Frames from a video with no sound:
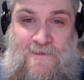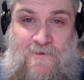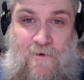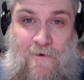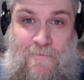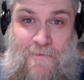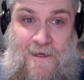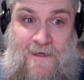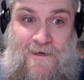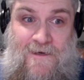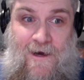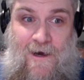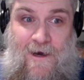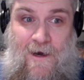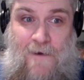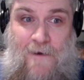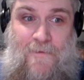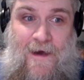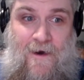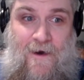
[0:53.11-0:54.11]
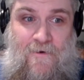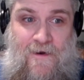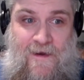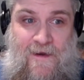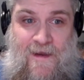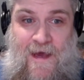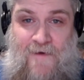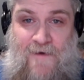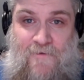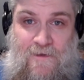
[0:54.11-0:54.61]
so I'm going to cop out
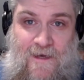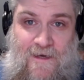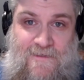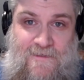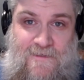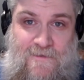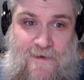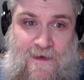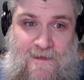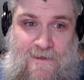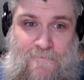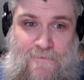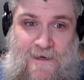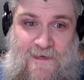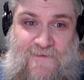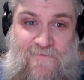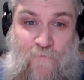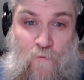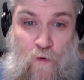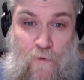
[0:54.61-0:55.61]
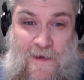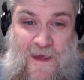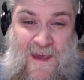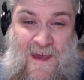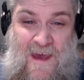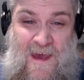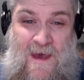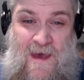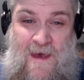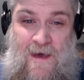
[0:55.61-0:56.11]
and have Alexa make the picks for
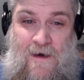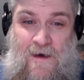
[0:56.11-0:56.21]
me.